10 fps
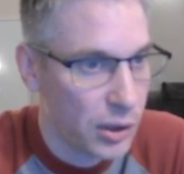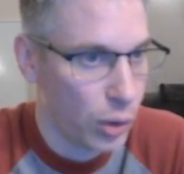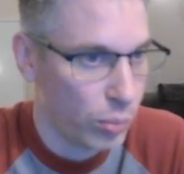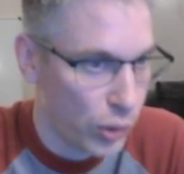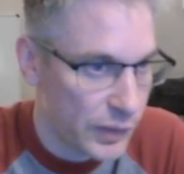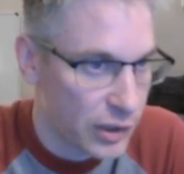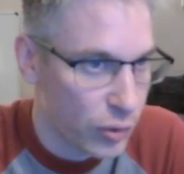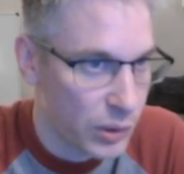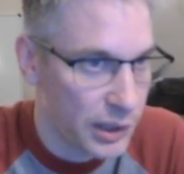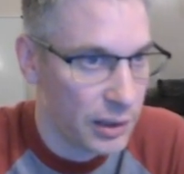move his
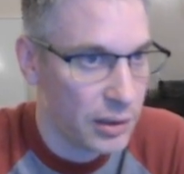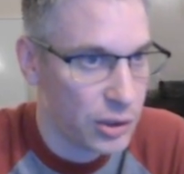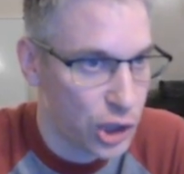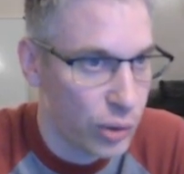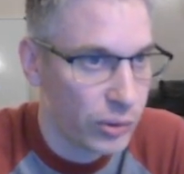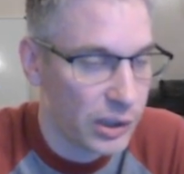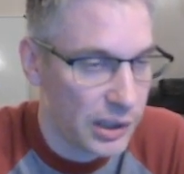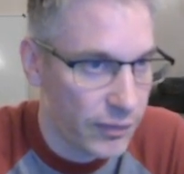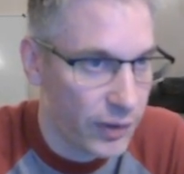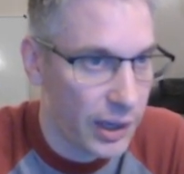queen, shield the
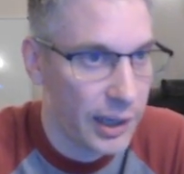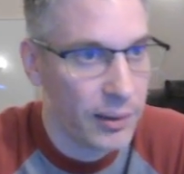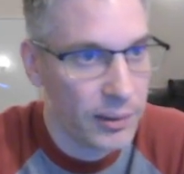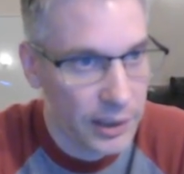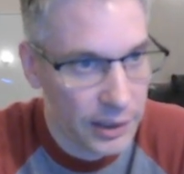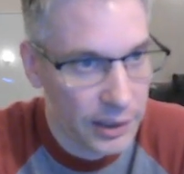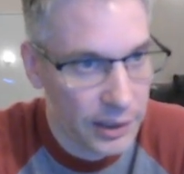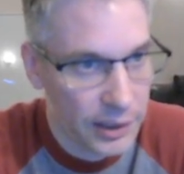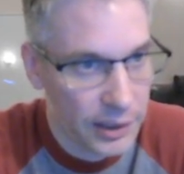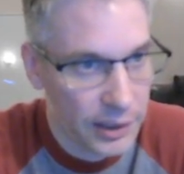e file, get
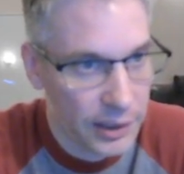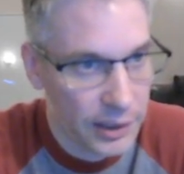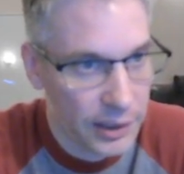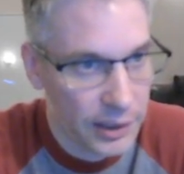castled,